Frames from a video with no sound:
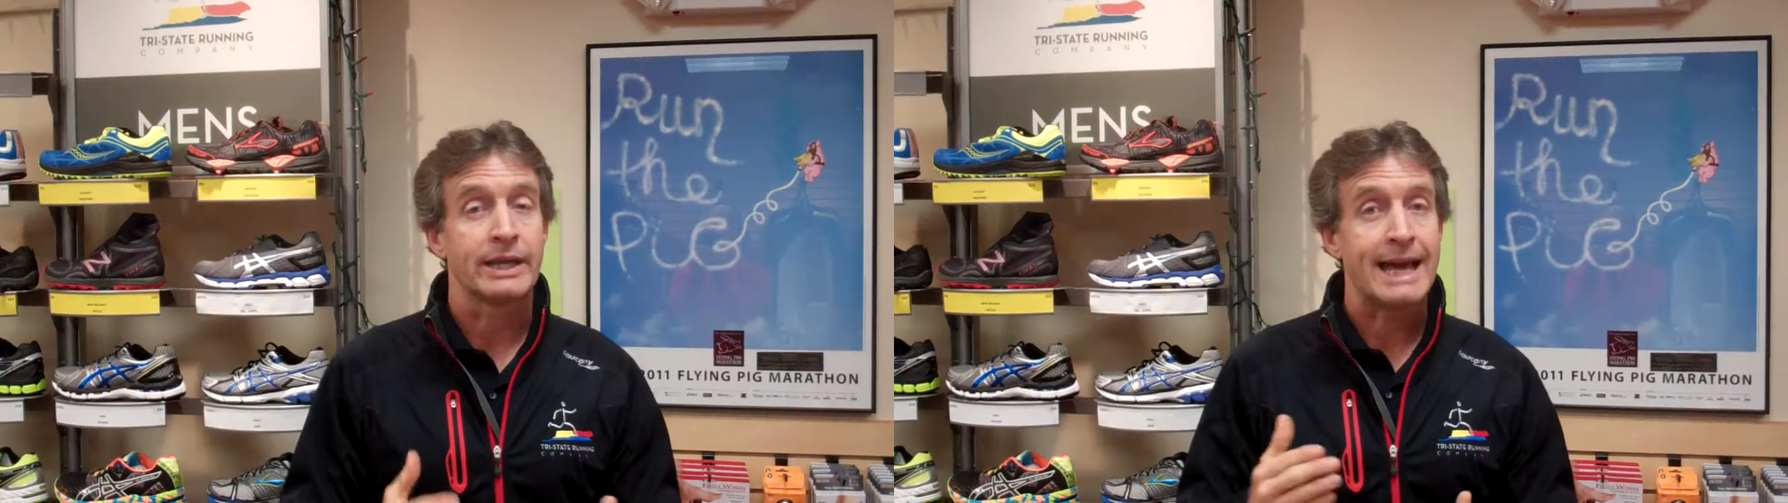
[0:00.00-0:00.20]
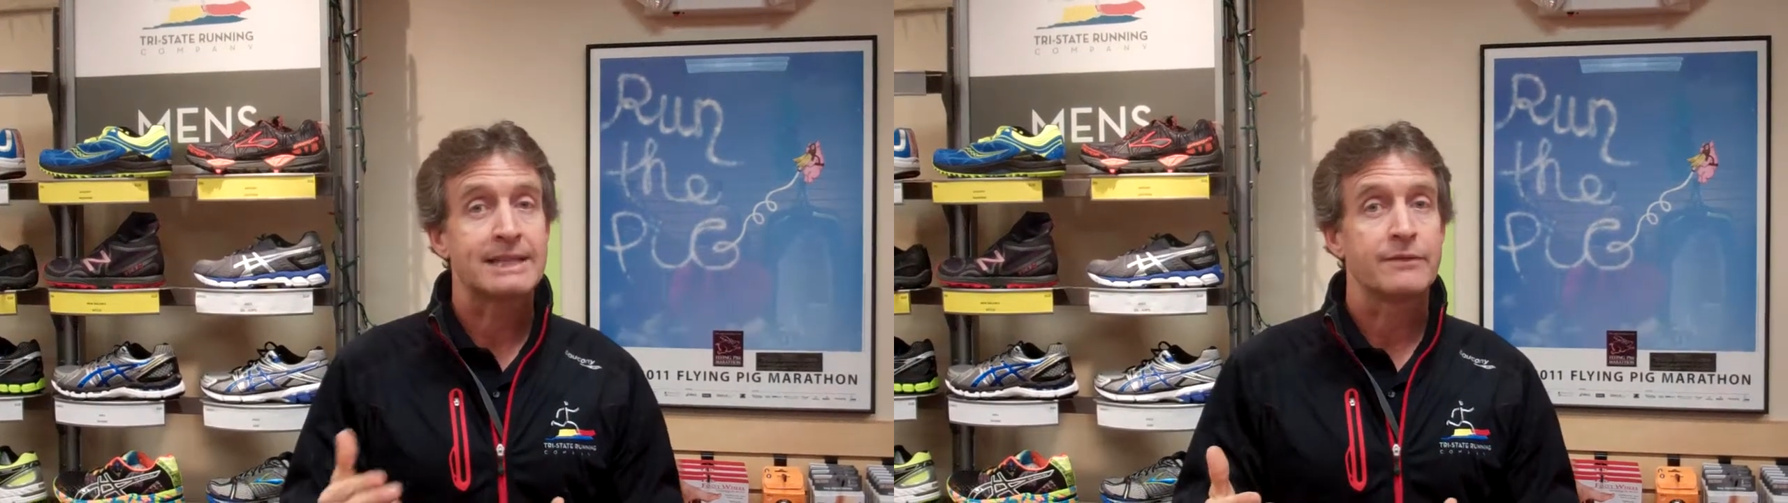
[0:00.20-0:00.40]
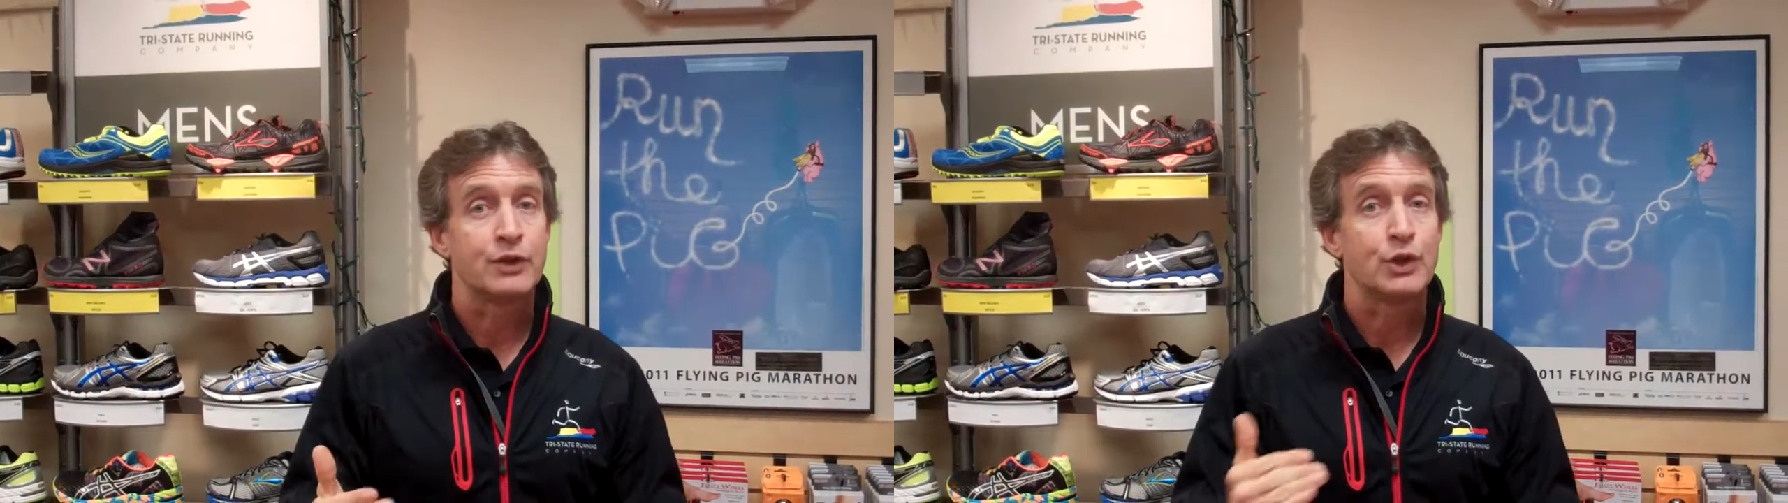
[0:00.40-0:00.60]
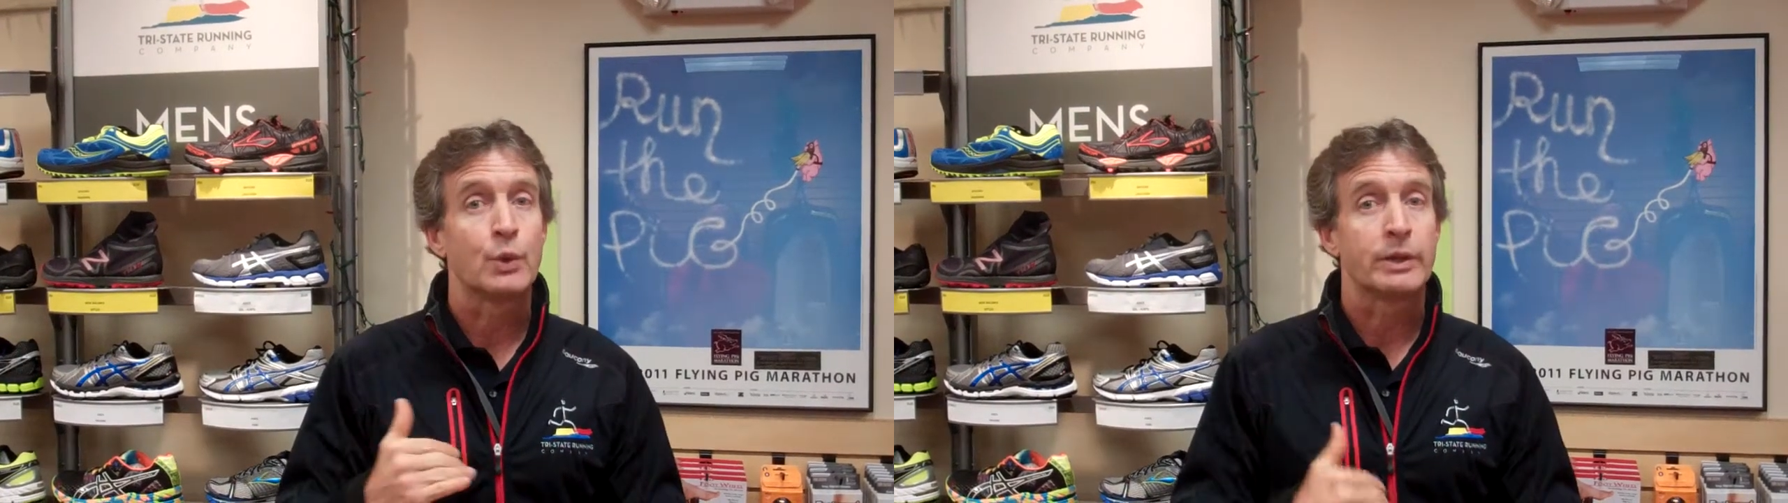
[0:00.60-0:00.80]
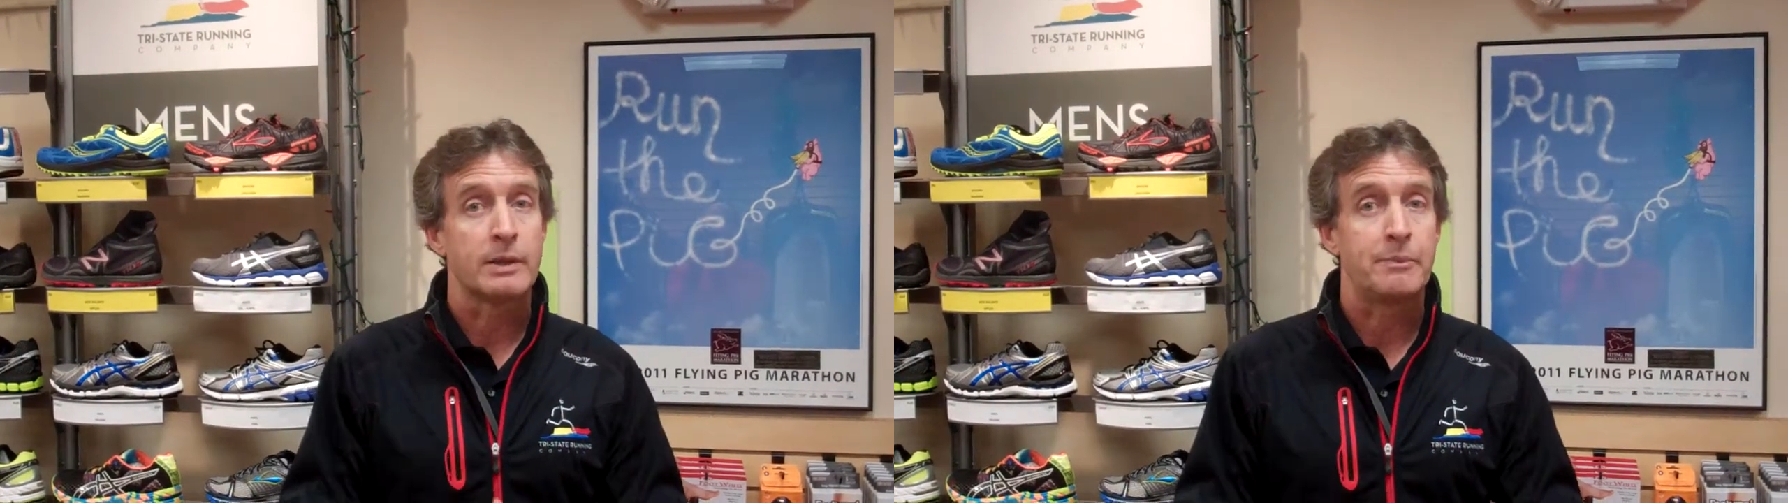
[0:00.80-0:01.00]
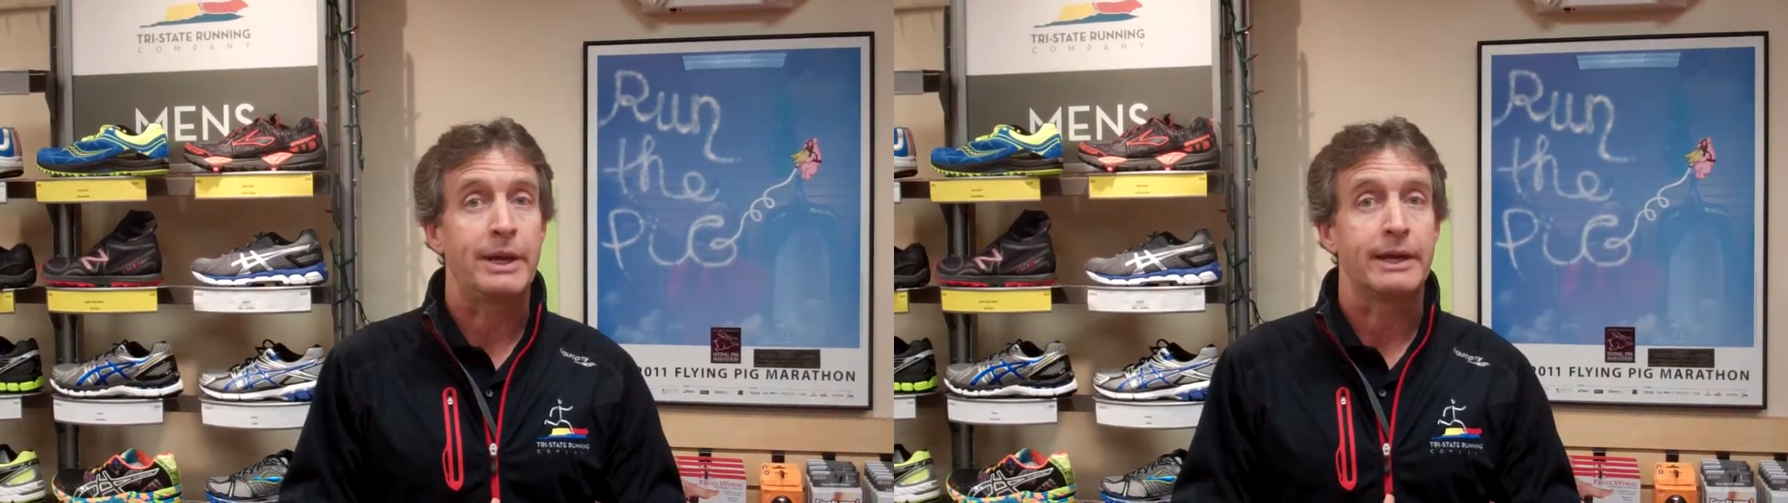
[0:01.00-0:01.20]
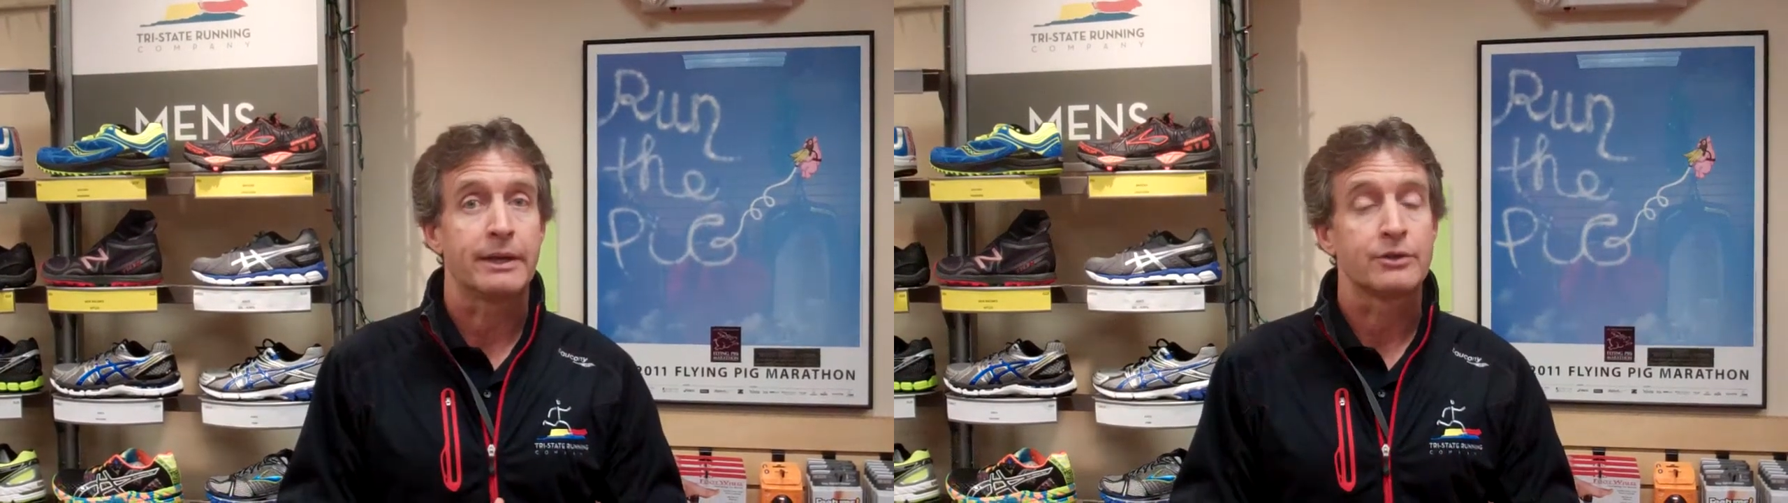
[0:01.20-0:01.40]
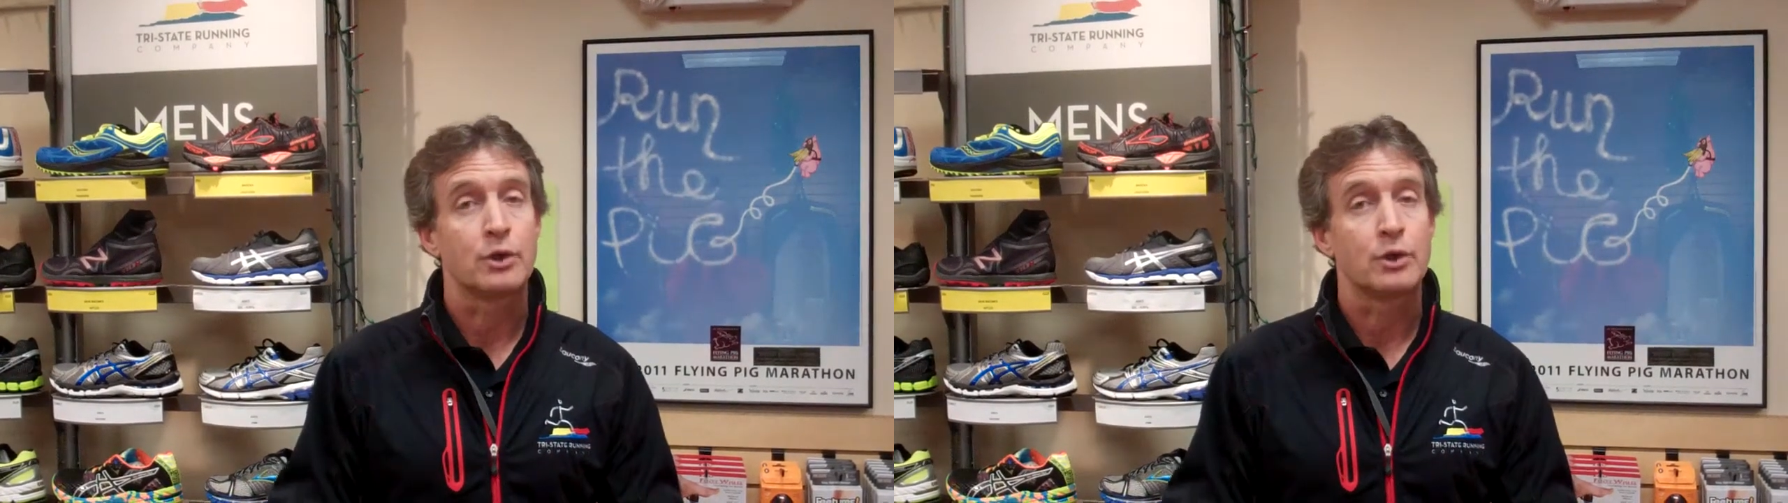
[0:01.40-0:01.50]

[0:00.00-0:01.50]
and that's if you're doing the pig.